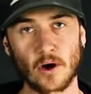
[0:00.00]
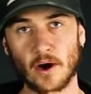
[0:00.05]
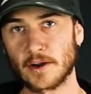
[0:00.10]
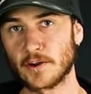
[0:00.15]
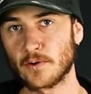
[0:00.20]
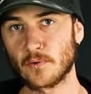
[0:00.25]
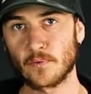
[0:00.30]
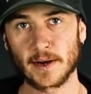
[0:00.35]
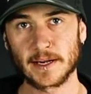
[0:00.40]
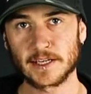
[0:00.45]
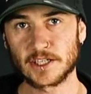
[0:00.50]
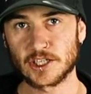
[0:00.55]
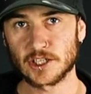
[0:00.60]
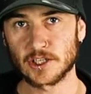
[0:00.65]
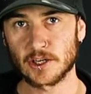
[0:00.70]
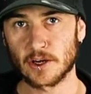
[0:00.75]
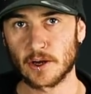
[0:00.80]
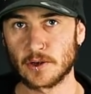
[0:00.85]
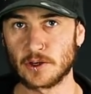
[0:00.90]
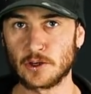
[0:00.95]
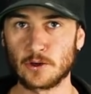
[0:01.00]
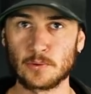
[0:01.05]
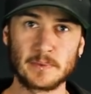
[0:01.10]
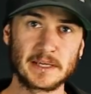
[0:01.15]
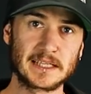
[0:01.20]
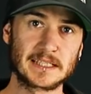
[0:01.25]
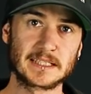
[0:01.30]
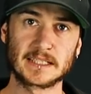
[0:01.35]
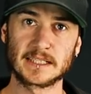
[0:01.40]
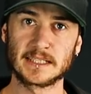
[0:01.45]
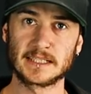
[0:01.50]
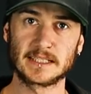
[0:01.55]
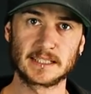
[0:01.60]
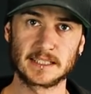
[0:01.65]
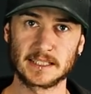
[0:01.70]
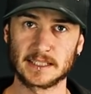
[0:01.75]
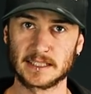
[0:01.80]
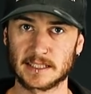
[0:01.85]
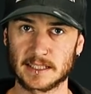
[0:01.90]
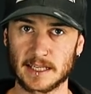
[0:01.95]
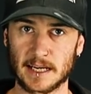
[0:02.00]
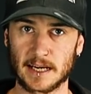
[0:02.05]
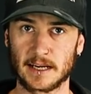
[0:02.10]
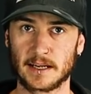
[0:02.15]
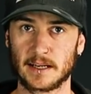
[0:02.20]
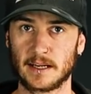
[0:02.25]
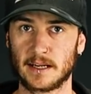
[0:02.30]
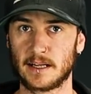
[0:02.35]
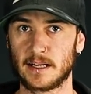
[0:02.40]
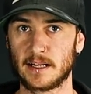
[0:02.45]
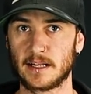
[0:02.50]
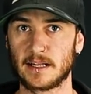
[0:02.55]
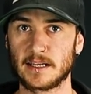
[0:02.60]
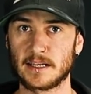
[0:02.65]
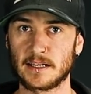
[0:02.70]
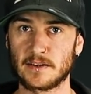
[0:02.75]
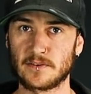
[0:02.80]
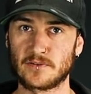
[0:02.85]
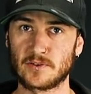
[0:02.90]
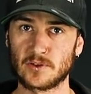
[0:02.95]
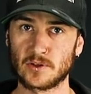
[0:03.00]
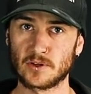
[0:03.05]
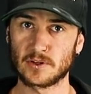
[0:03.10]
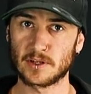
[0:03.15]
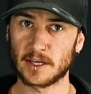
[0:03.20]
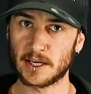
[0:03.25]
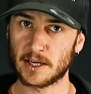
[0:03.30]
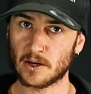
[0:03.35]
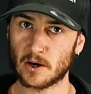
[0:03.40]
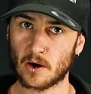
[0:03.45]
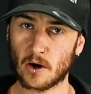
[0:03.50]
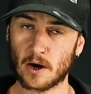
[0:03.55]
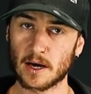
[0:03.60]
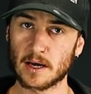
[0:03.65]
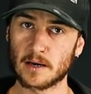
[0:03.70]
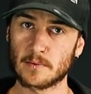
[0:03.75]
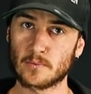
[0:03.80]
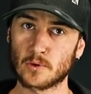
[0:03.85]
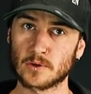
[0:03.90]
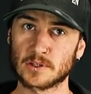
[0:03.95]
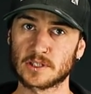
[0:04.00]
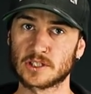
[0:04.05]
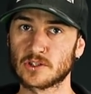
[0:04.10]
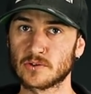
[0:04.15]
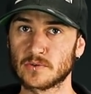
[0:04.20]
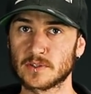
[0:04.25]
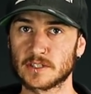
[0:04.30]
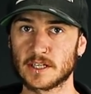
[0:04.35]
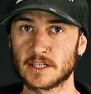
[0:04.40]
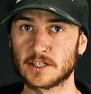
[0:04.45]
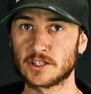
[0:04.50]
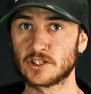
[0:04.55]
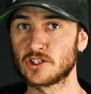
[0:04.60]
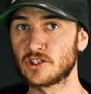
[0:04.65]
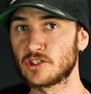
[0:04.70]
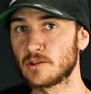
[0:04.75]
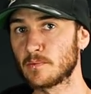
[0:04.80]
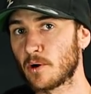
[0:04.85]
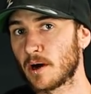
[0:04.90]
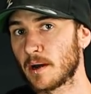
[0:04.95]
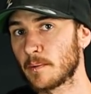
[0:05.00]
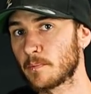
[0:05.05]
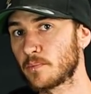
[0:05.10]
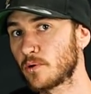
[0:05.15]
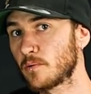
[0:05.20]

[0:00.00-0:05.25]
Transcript: kind of ratio you mix these things at. If you need higher moisture retention, you might